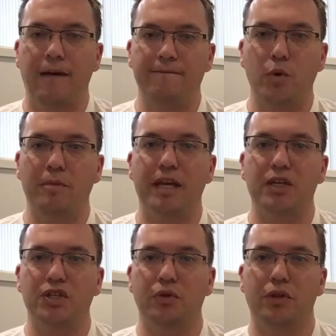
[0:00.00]
for
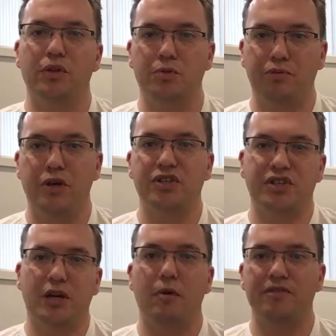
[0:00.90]
making sure that those
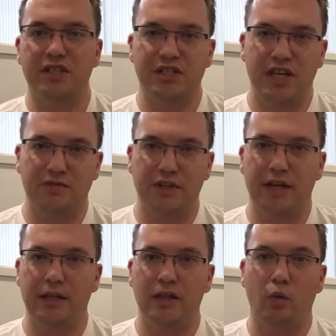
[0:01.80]
projects come off successfully
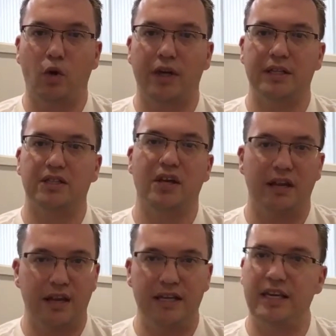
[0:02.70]
and that the work gets
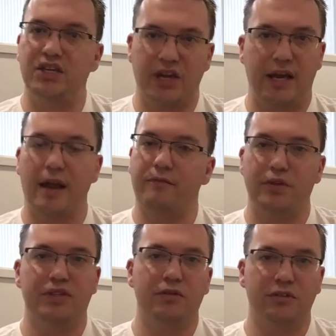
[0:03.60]
done each and every
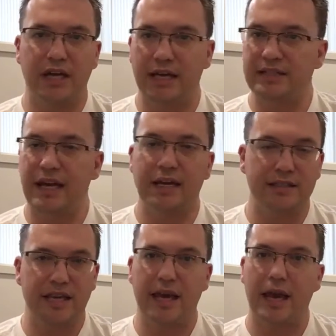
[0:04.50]
single day
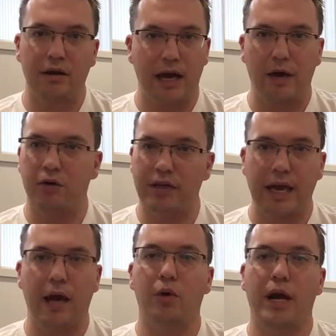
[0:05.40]
in, day out, hour in,
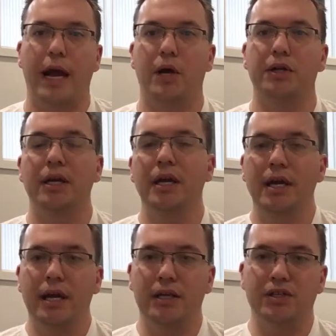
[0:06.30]
hour out.
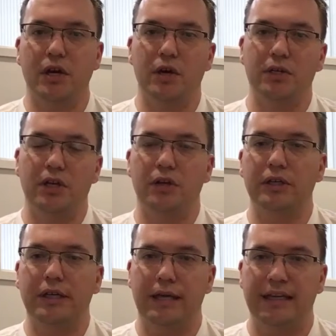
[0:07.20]
And so,
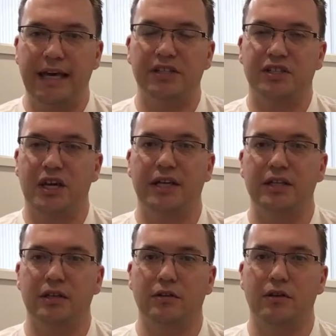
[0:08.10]
get stuck
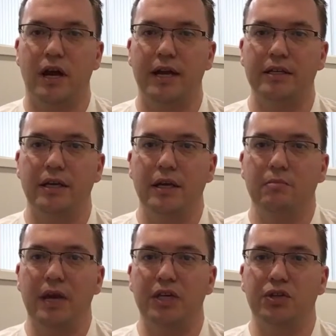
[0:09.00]
into the grind.
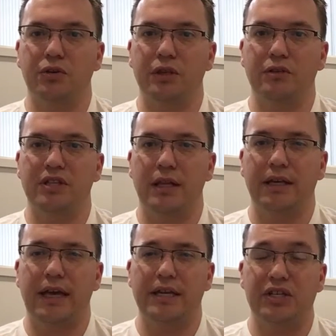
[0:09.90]
Make sure that you're
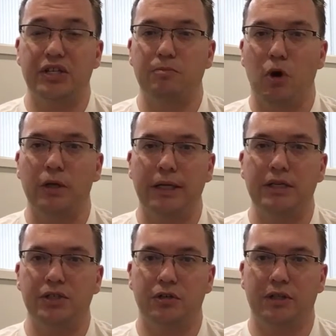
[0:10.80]
delegating smartly.
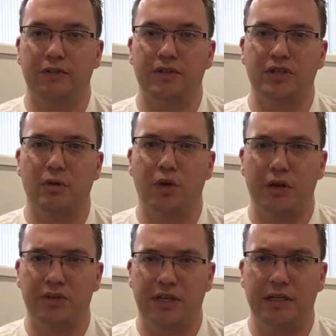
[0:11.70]
Certainly if there's someone
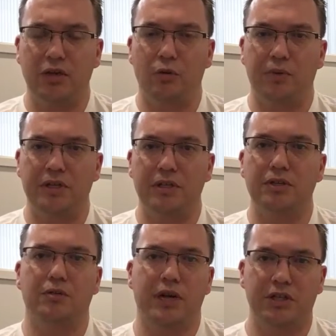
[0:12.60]
else in your
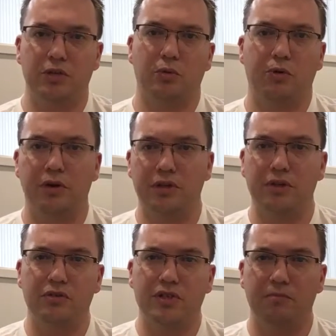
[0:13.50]
business or an external partner that can
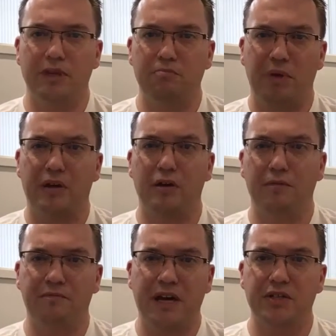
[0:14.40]
do something
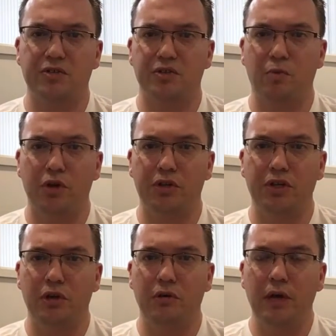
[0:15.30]
better, faster, smarter
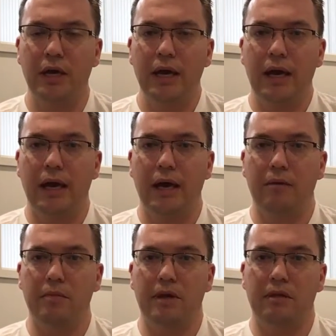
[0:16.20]
than you,
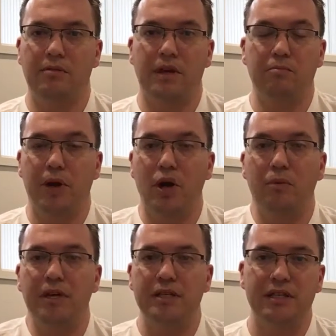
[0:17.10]
then by
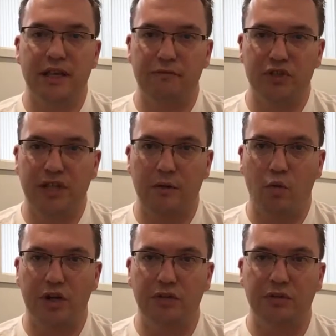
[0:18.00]
all means leverage that
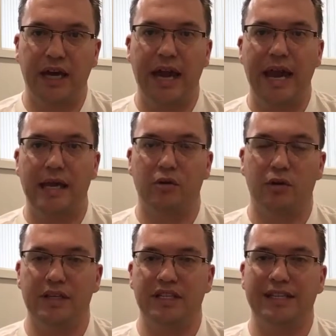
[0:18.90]
where you can, or
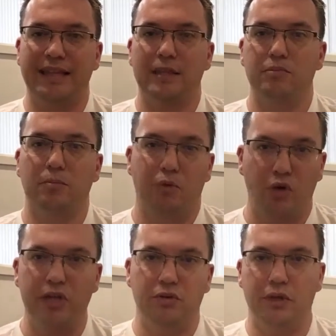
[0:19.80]
at least get them to
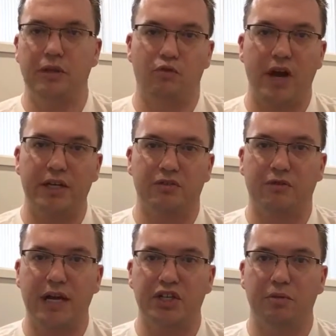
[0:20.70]
point you in the right
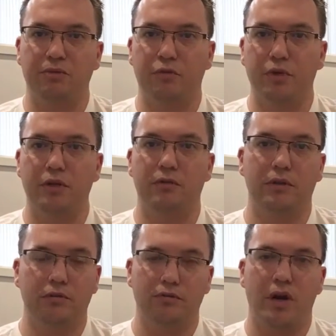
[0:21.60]
direction before
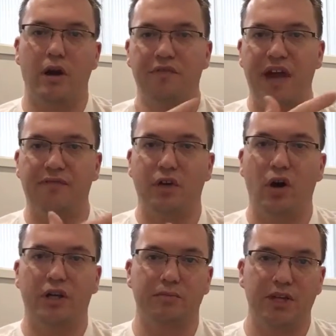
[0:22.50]
you run off
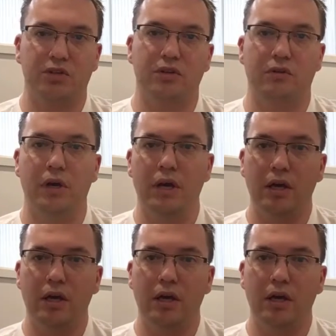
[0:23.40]
half-cocked. Make sure you